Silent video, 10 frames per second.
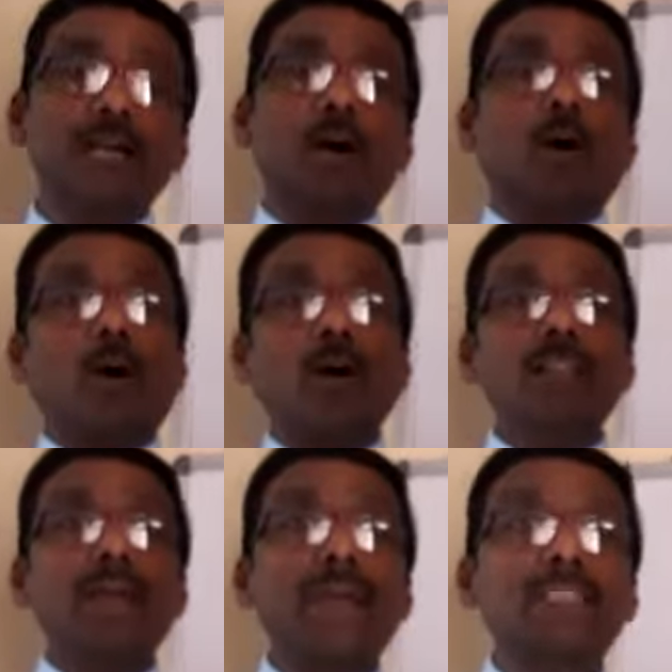all
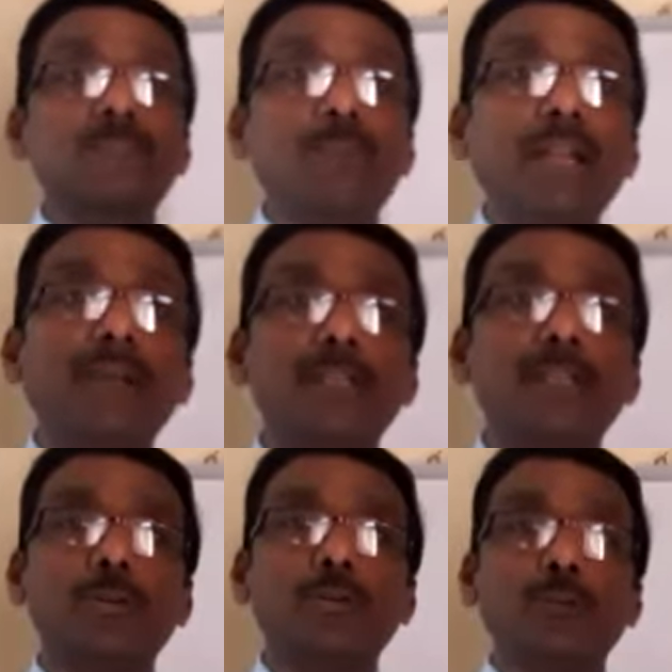the experiment
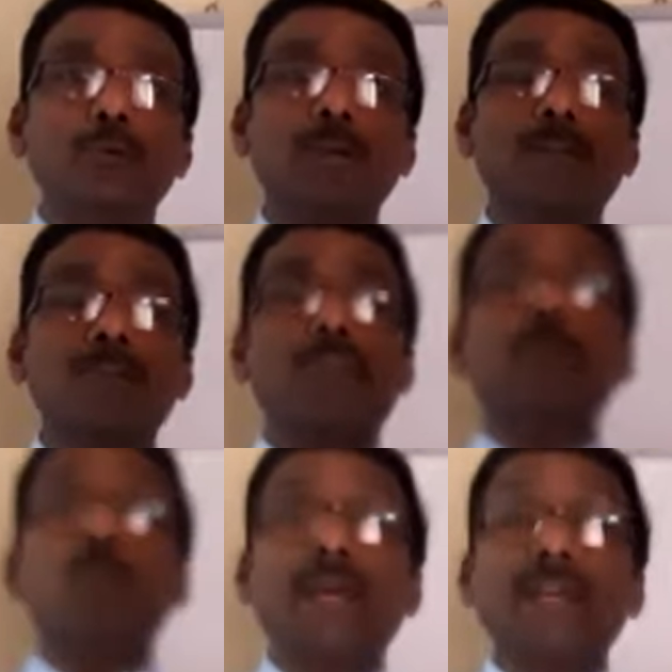you do,
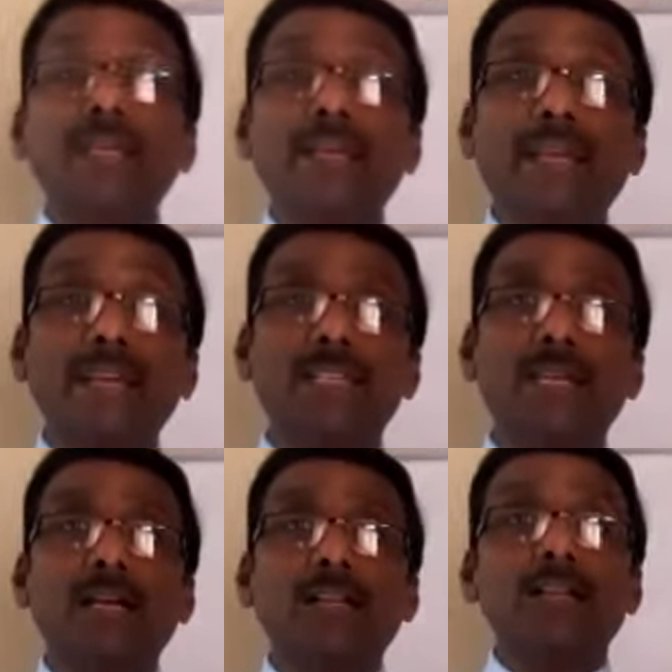you can get
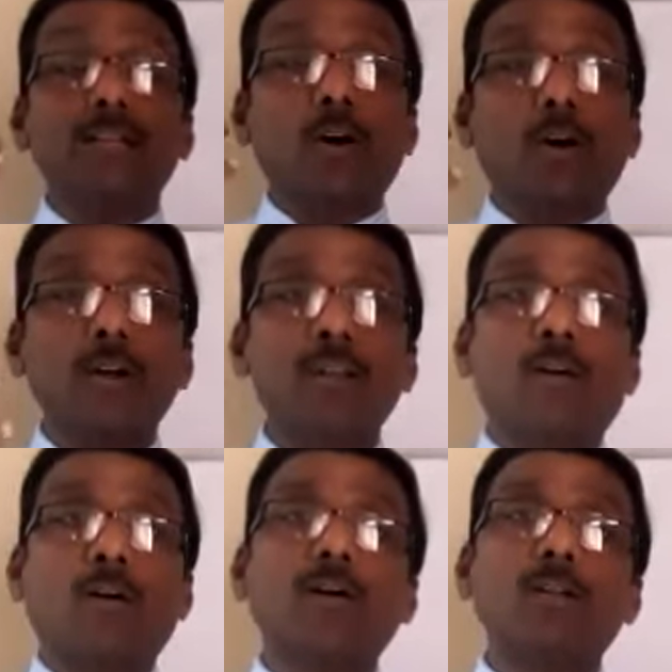
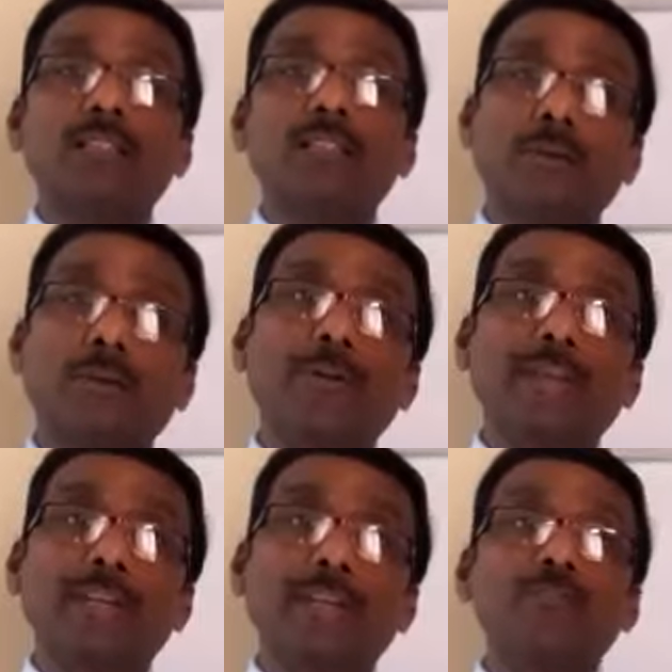all the
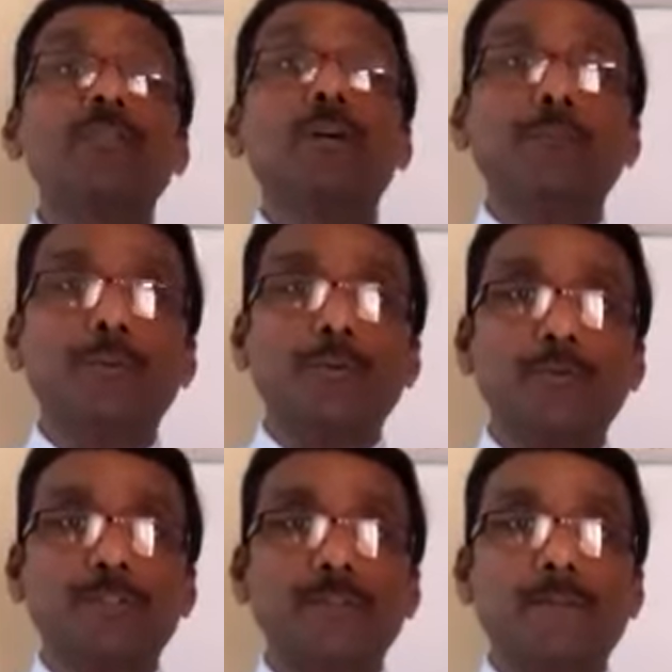theories proved.
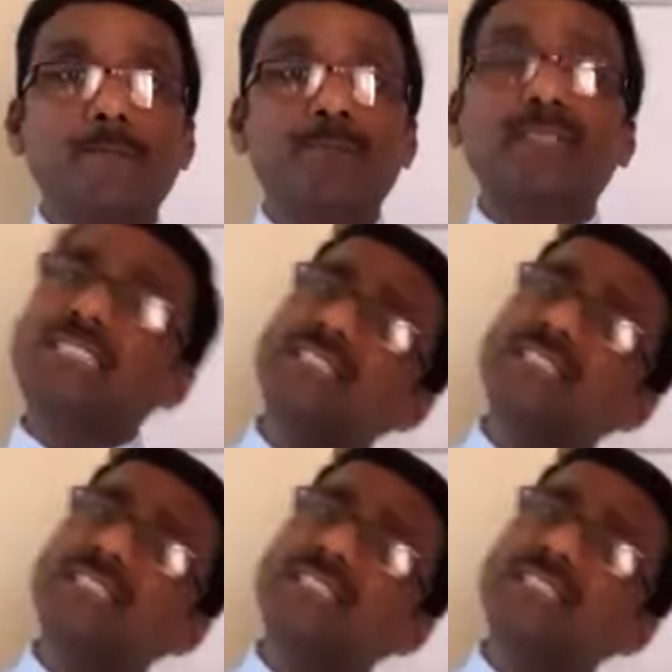This is an